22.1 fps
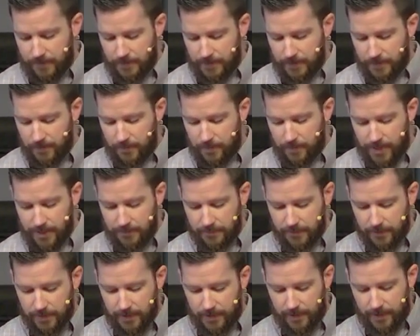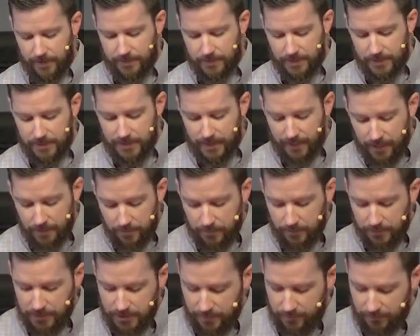that you were made for God. The second
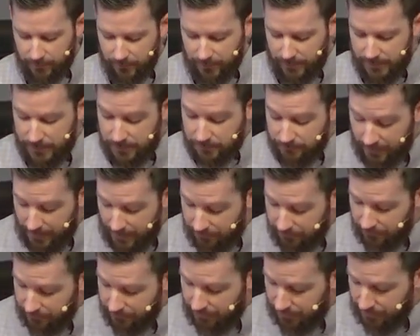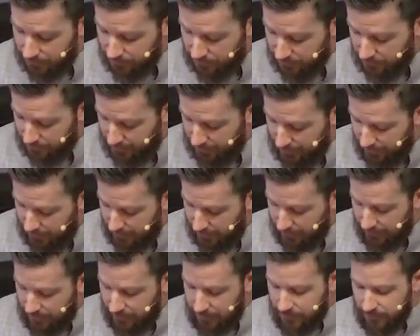principle is faithfulness.
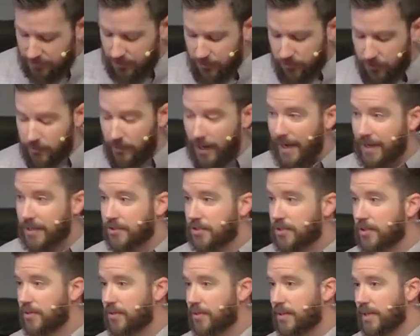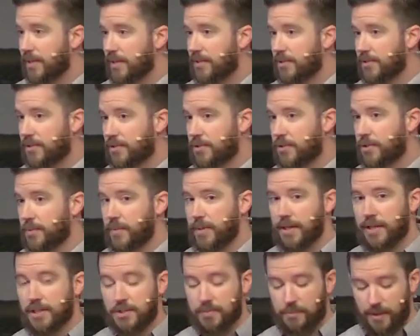So, gratitude is to
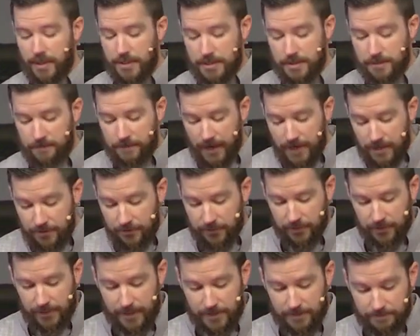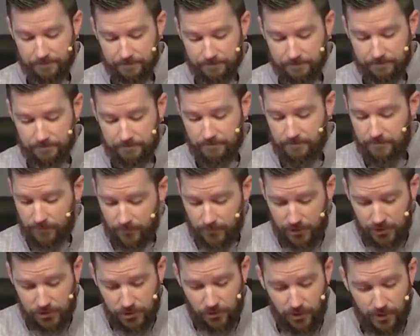be expressed faithfully.
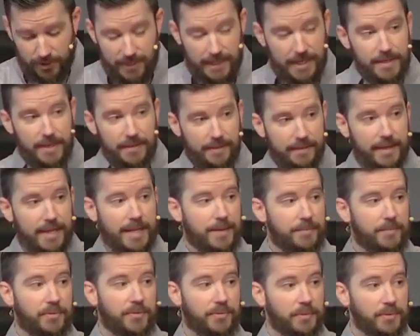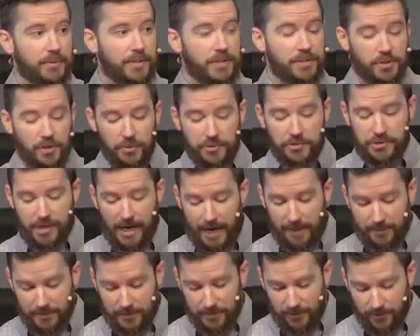So, a key theme through this whole
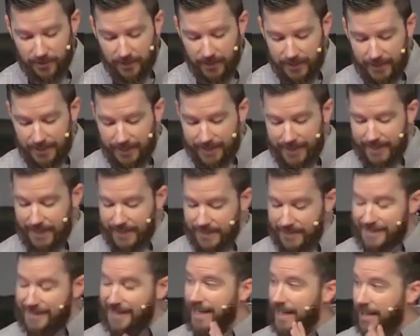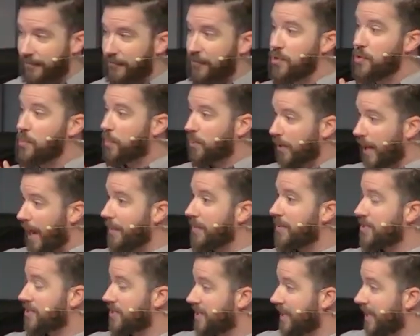chapter is if you
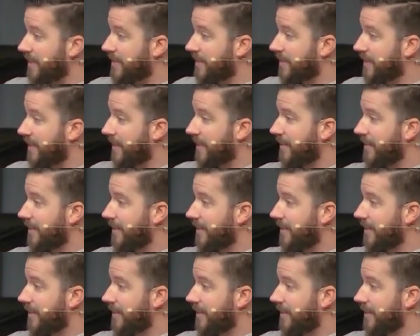promised it,